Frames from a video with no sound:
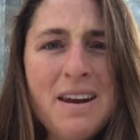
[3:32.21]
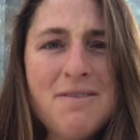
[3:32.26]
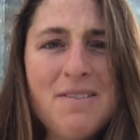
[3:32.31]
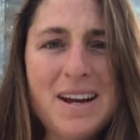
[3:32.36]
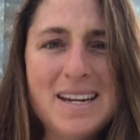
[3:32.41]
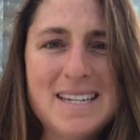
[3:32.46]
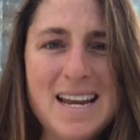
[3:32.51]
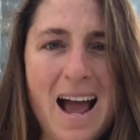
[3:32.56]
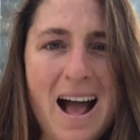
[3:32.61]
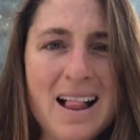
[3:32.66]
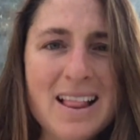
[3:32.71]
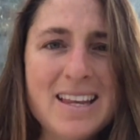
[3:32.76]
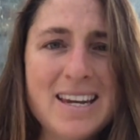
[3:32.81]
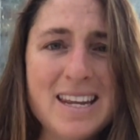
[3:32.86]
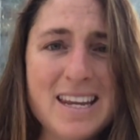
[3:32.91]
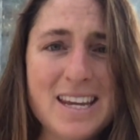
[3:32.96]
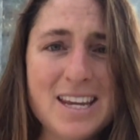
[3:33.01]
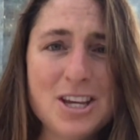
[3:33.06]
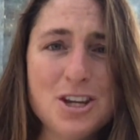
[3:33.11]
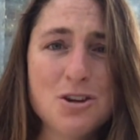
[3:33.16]

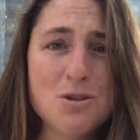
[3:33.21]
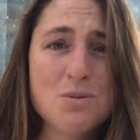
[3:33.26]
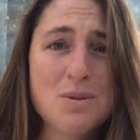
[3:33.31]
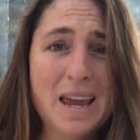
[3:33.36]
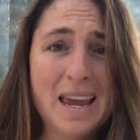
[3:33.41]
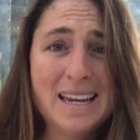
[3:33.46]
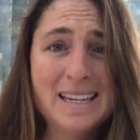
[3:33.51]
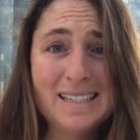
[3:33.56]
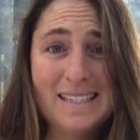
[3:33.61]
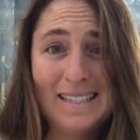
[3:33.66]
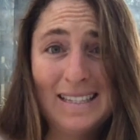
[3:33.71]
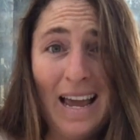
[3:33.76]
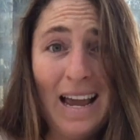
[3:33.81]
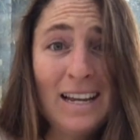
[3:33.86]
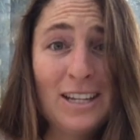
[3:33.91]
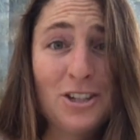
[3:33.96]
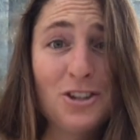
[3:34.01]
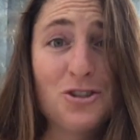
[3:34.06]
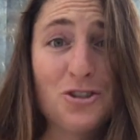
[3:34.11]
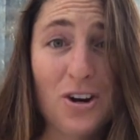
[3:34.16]
vitality. You gain
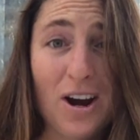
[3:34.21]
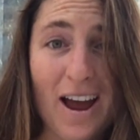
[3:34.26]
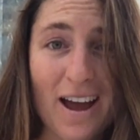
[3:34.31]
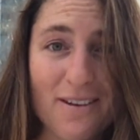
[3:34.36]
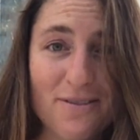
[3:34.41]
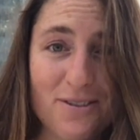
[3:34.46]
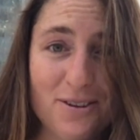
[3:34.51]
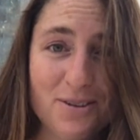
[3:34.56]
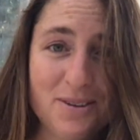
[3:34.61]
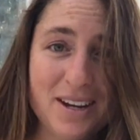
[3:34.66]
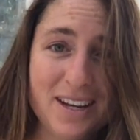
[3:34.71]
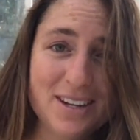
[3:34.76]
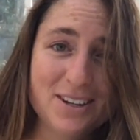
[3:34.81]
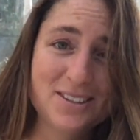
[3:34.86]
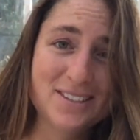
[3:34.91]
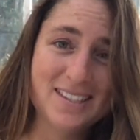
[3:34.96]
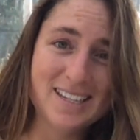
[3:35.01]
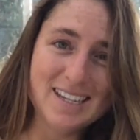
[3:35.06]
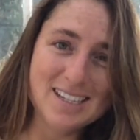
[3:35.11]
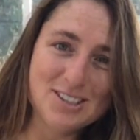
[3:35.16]
sex drive. You get
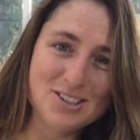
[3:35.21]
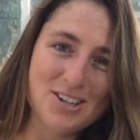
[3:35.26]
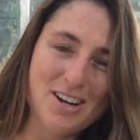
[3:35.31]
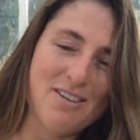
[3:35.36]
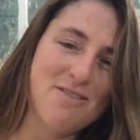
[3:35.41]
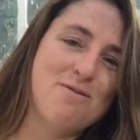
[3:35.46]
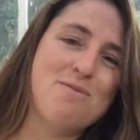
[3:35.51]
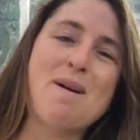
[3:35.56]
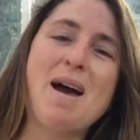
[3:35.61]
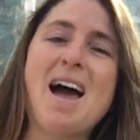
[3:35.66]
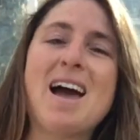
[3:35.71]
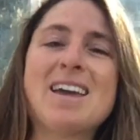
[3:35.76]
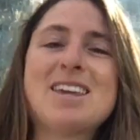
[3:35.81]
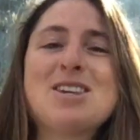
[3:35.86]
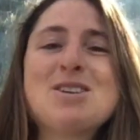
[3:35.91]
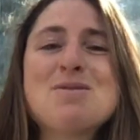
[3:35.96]
your sex drive back.